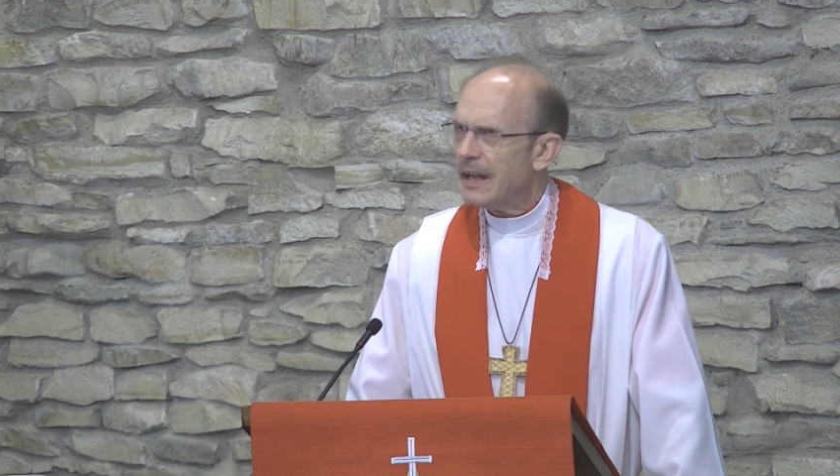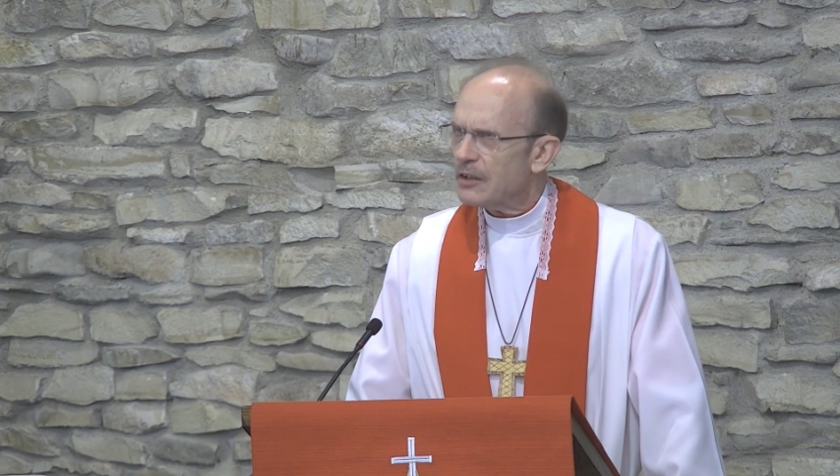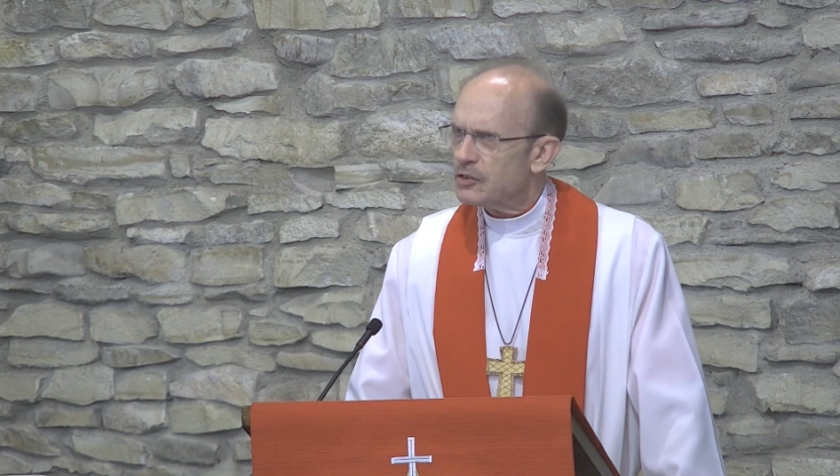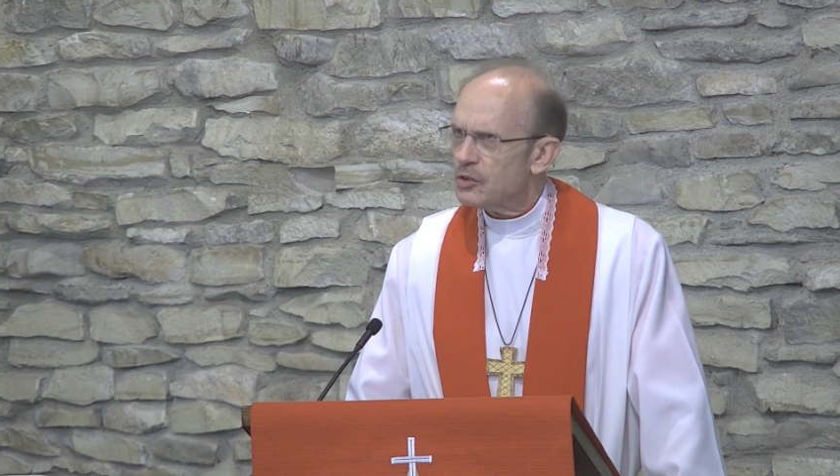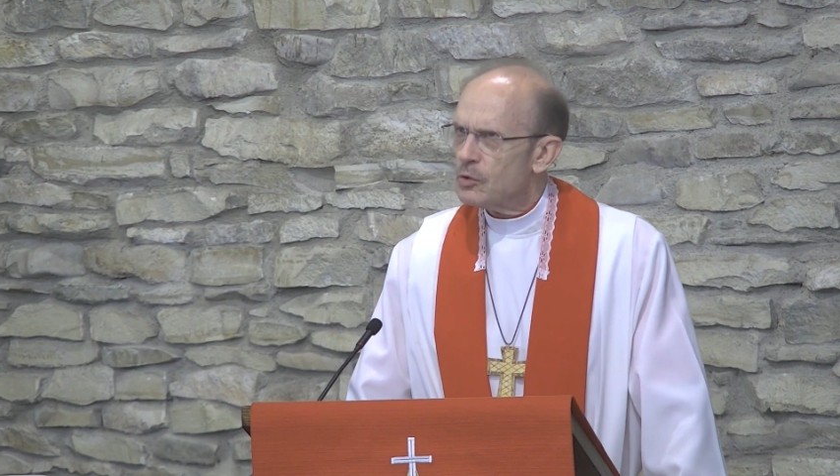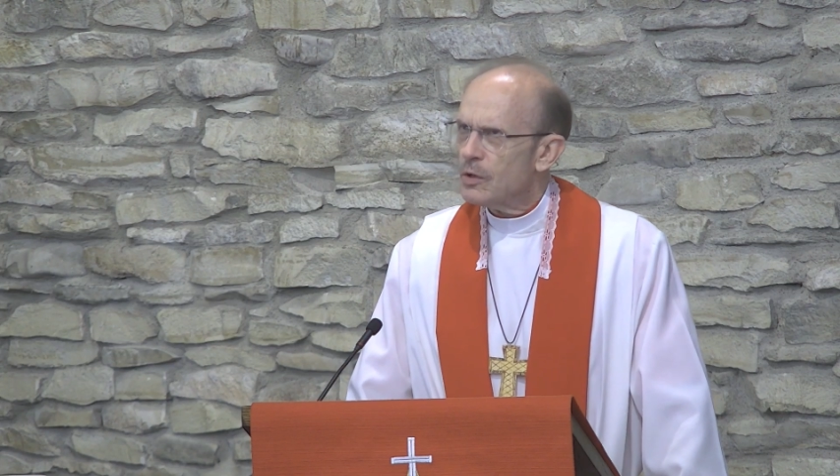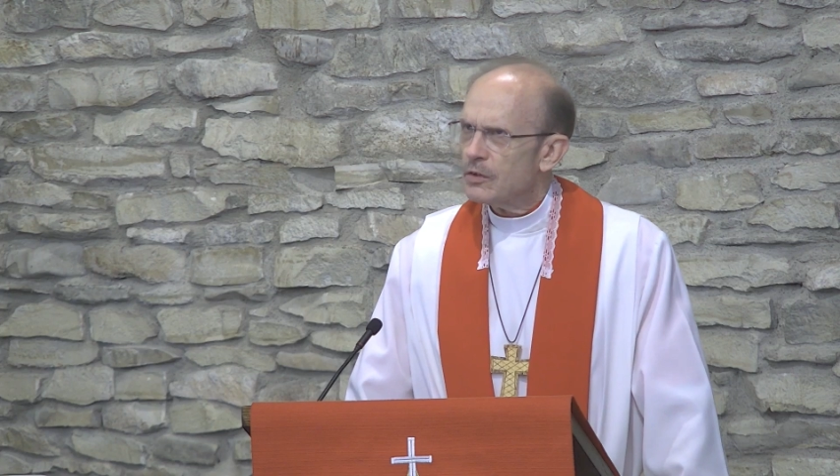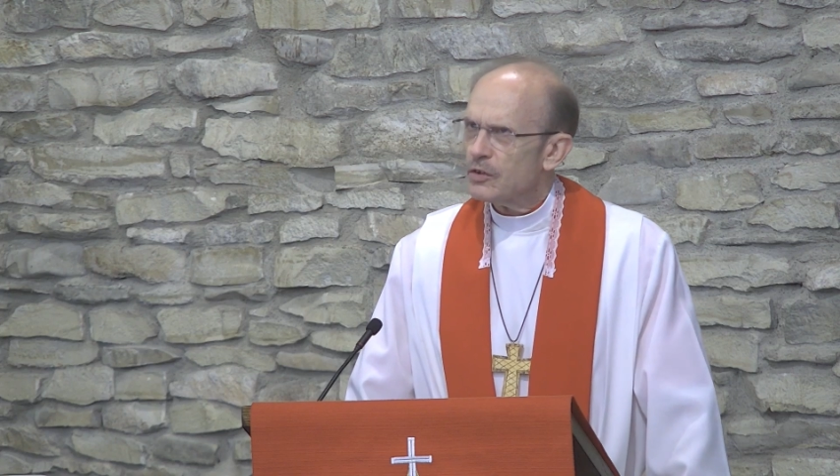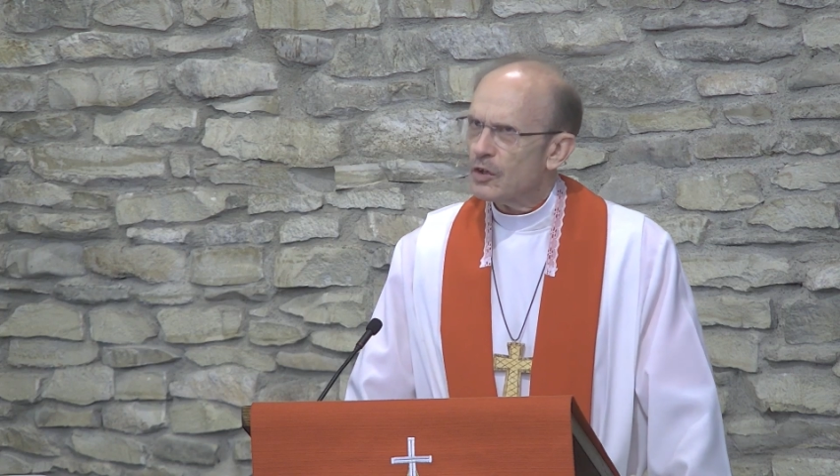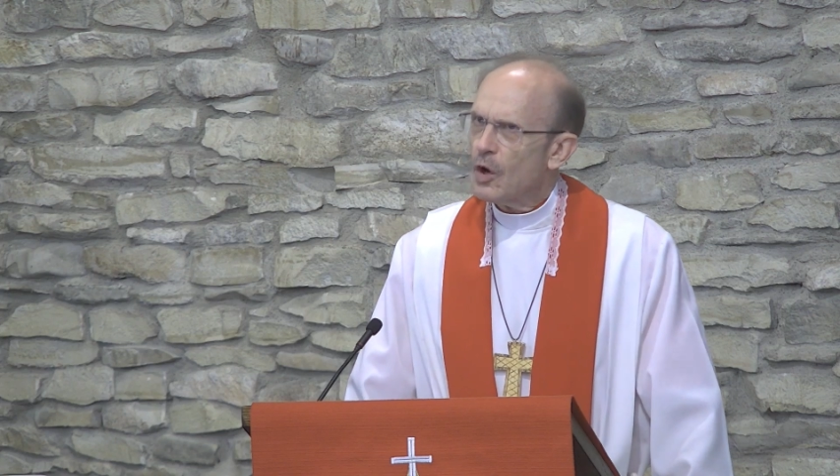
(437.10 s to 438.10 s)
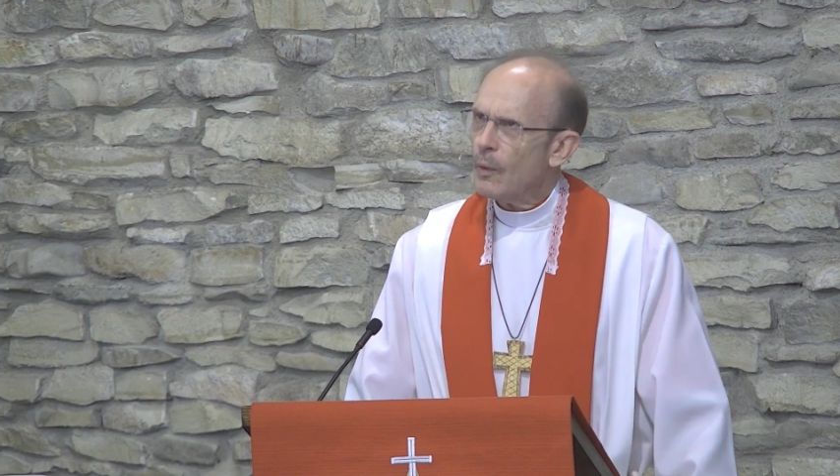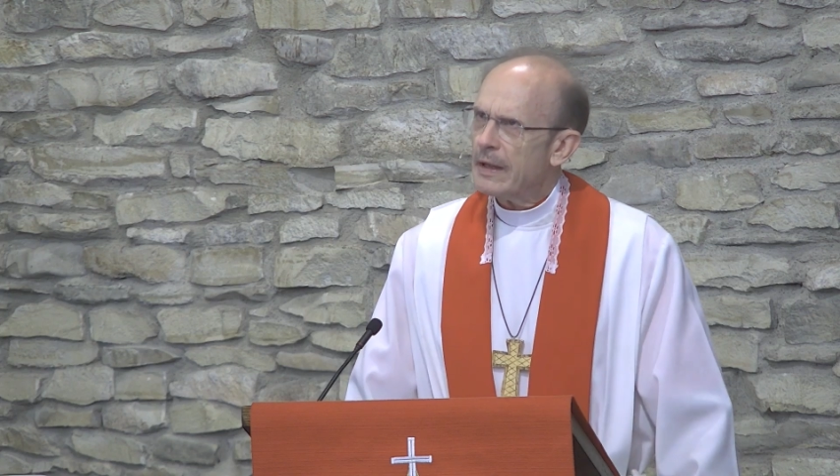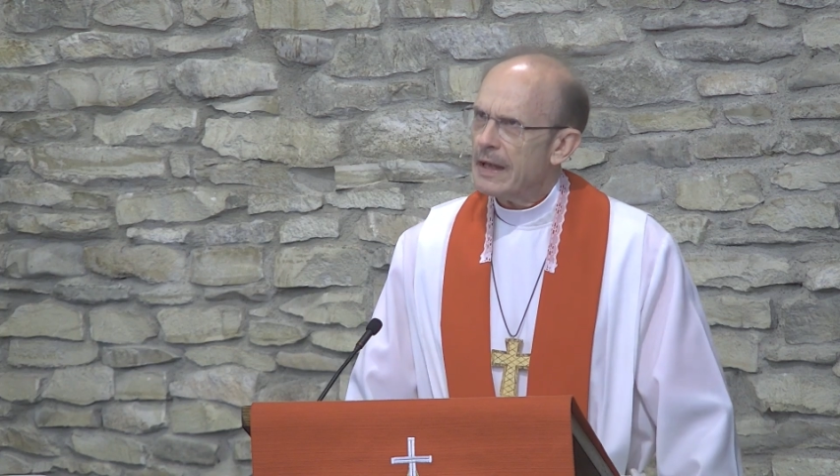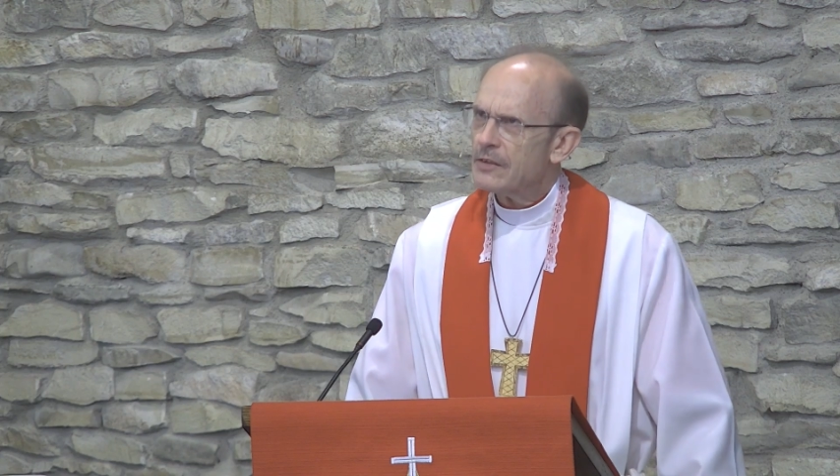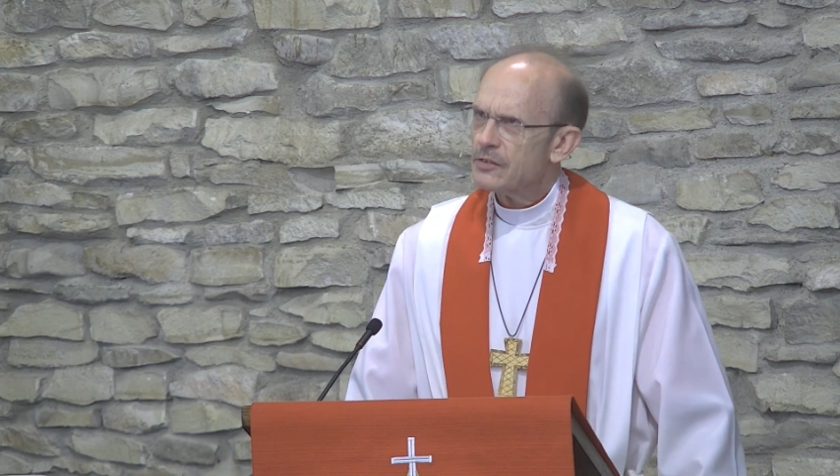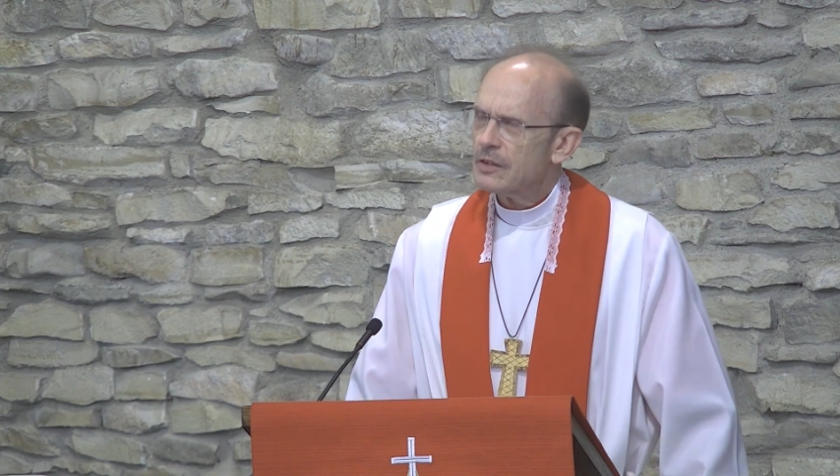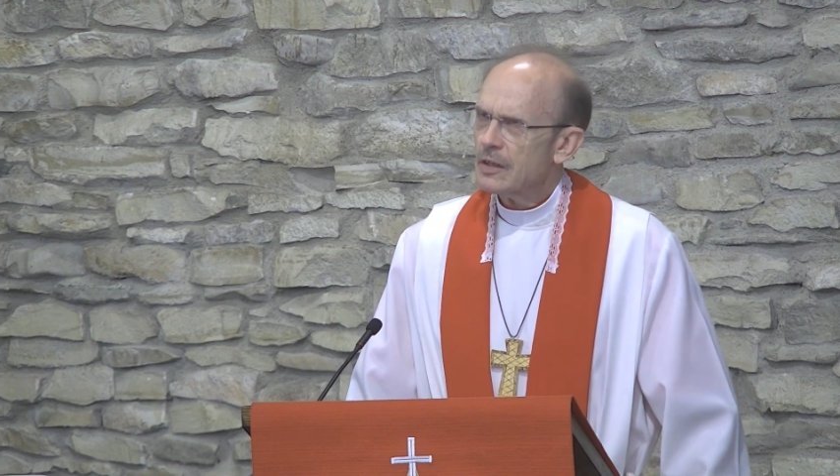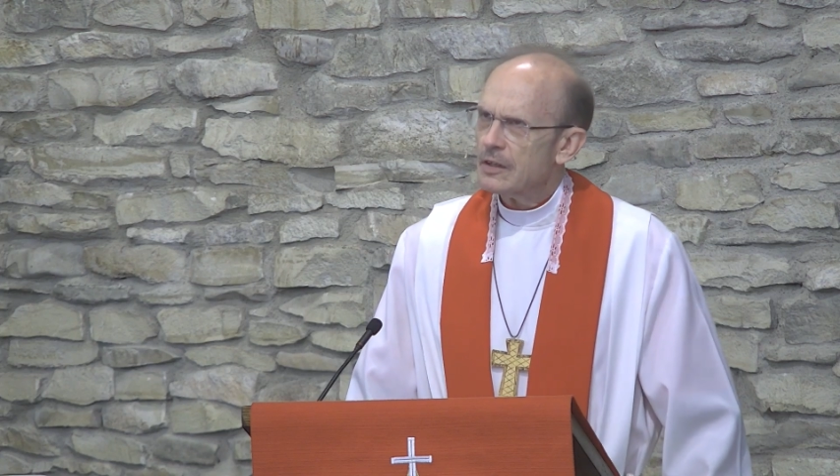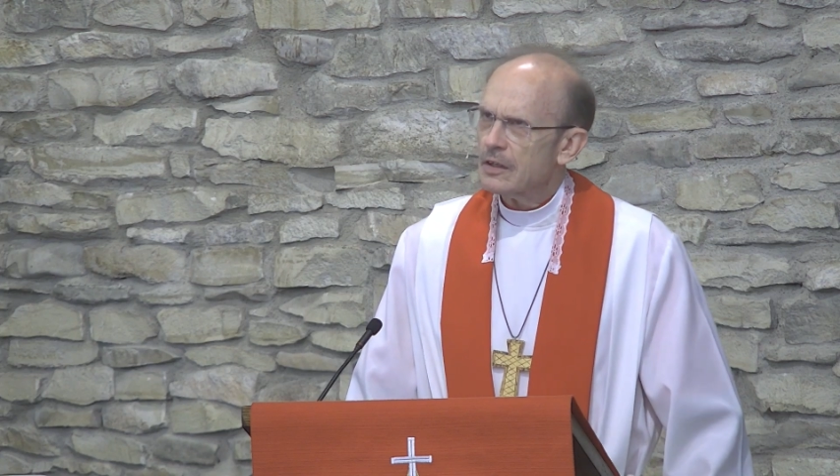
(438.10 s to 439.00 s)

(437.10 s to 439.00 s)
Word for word: to get you to go against